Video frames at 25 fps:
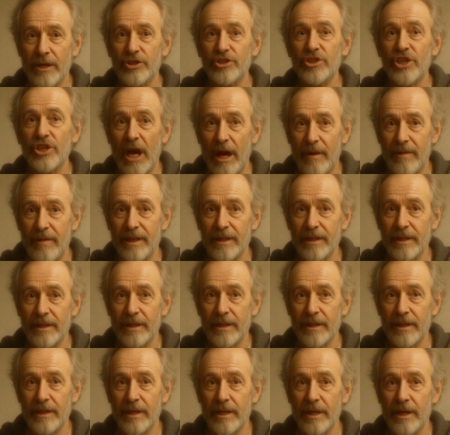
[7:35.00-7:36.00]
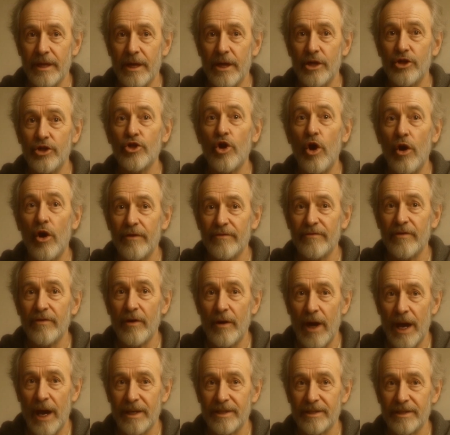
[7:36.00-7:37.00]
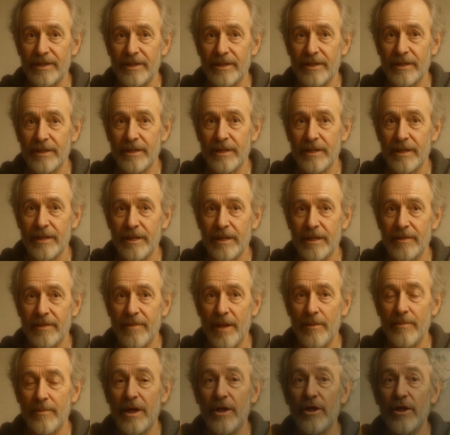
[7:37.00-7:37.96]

share it. Not for us, but